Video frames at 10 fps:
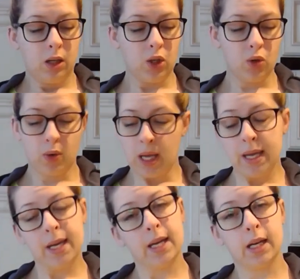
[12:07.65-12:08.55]
You
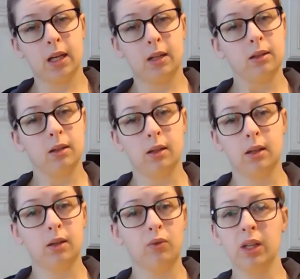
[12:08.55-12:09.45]
can
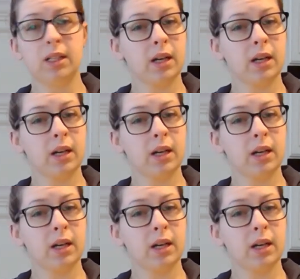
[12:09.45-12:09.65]
really